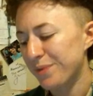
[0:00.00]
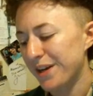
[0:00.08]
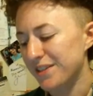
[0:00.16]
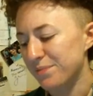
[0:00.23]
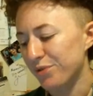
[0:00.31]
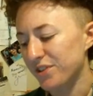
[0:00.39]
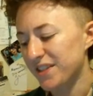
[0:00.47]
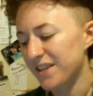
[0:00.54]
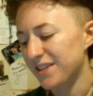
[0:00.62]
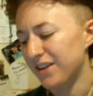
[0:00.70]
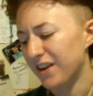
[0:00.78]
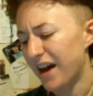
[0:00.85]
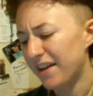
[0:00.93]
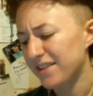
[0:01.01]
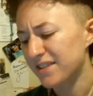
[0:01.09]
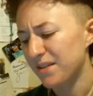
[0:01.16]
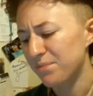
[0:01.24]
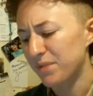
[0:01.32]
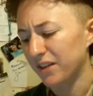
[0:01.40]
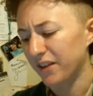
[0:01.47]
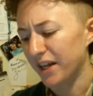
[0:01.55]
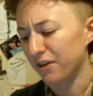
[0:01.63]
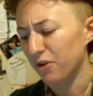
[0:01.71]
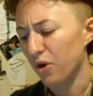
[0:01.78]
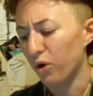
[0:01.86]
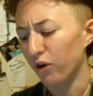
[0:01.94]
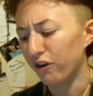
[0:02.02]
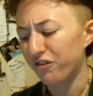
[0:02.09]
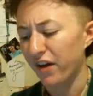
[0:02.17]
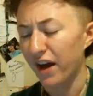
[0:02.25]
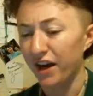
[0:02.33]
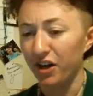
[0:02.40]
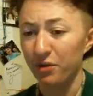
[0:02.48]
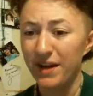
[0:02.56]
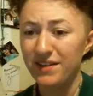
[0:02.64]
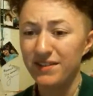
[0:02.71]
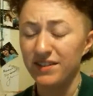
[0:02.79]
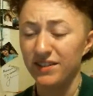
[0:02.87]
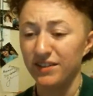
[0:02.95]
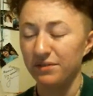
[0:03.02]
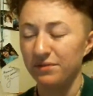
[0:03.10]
is presented not as something like horrifying or meant to